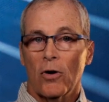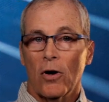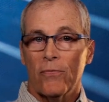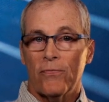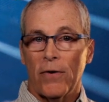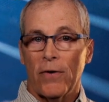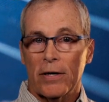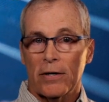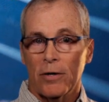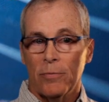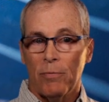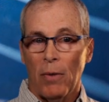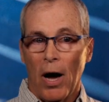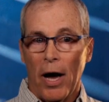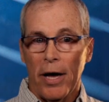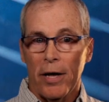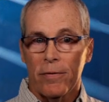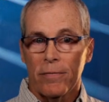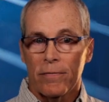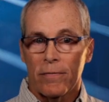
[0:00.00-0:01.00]
affected
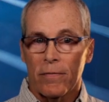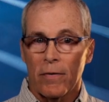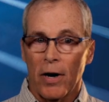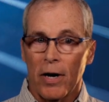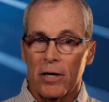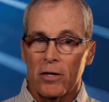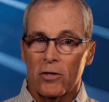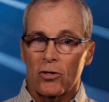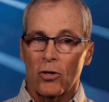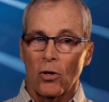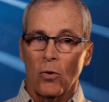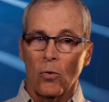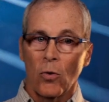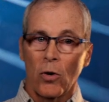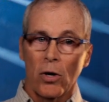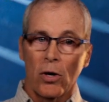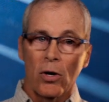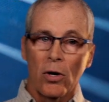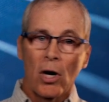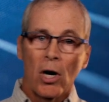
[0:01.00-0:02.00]
by it, right? So
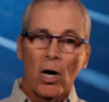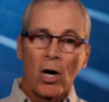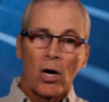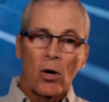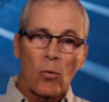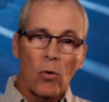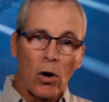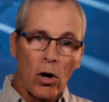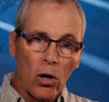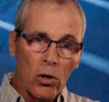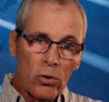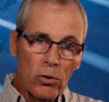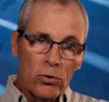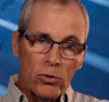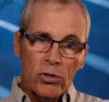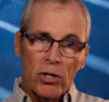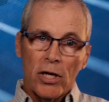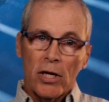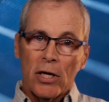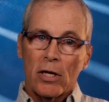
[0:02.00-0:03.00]
we're
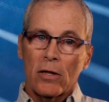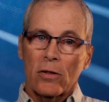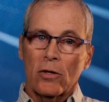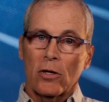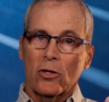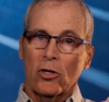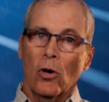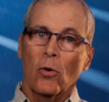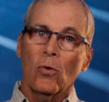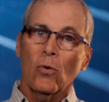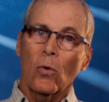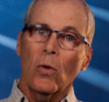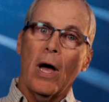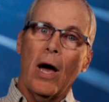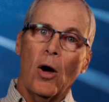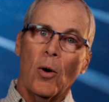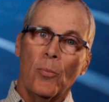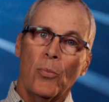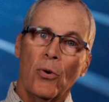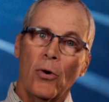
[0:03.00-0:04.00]
losing the total
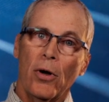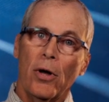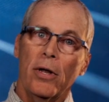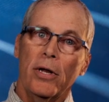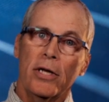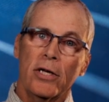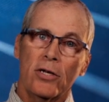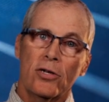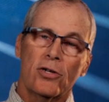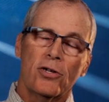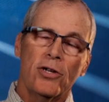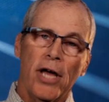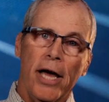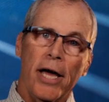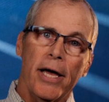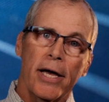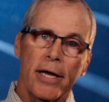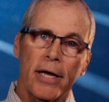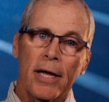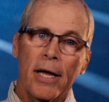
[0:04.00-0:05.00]
output each
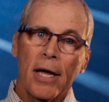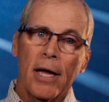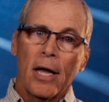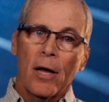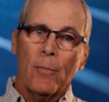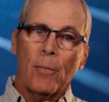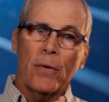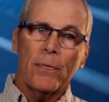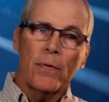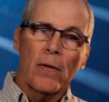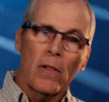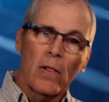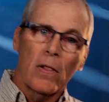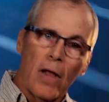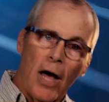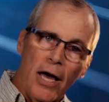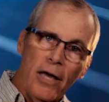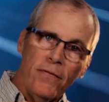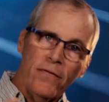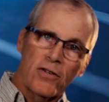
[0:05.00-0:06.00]
day, but the
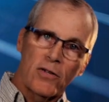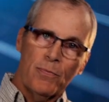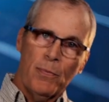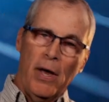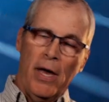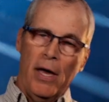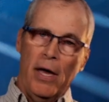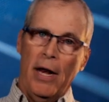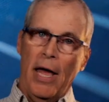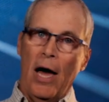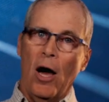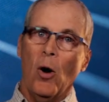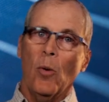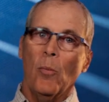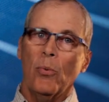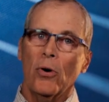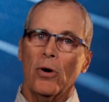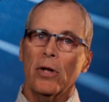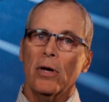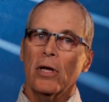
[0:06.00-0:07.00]
lifespan
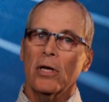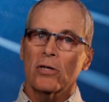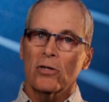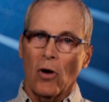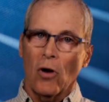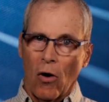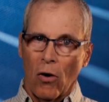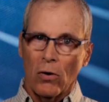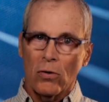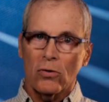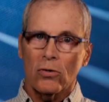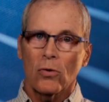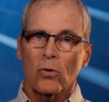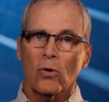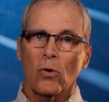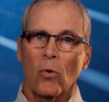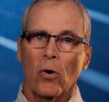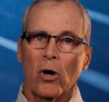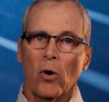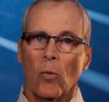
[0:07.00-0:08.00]
output is also
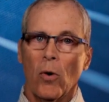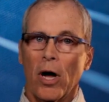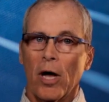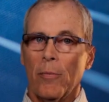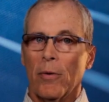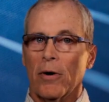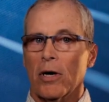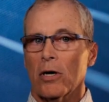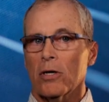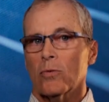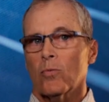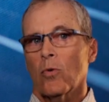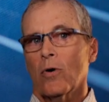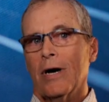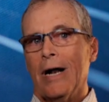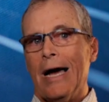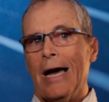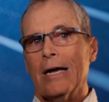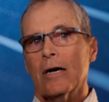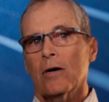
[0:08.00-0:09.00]
going away, because
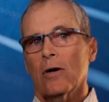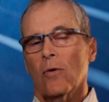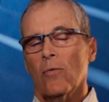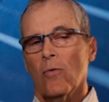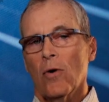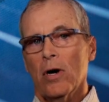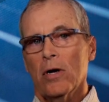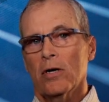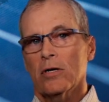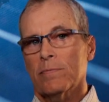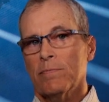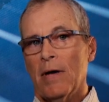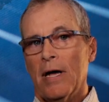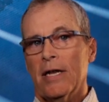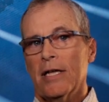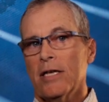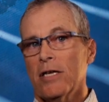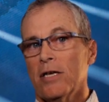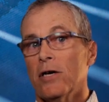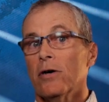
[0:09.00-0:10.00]
we're not going to run as
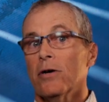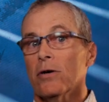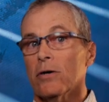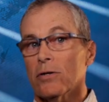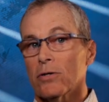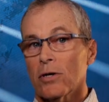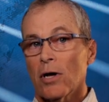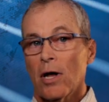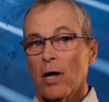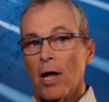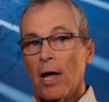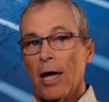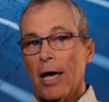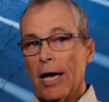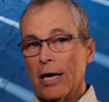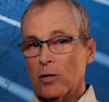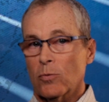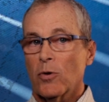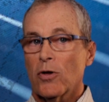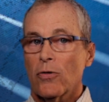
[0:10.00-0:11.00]
many years
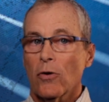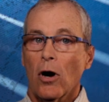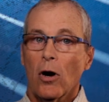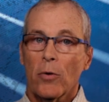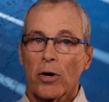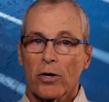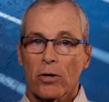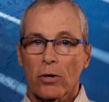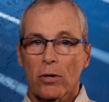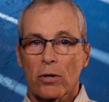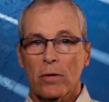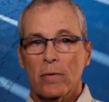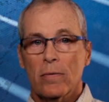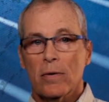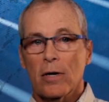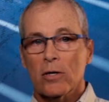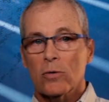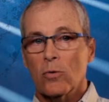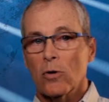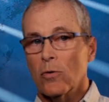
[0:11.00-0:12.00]
as we thought we could,
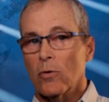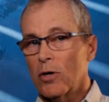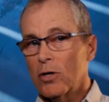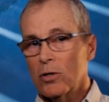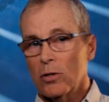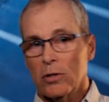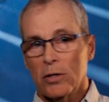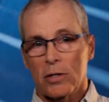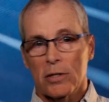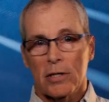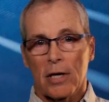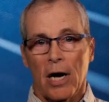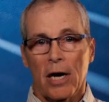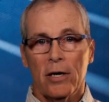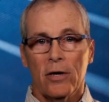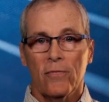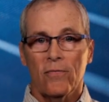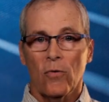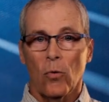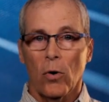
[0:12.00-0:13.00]
as we originally
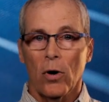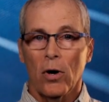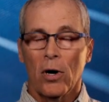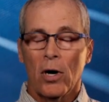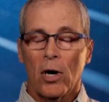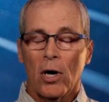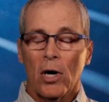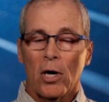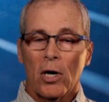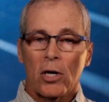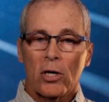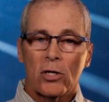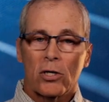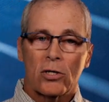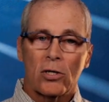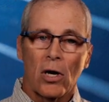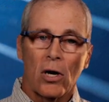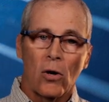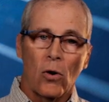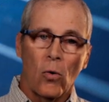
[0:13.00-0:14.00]
designed it for.
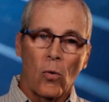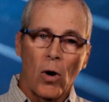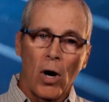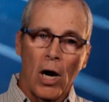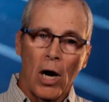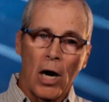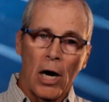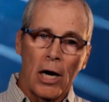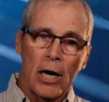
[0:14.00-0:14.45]
So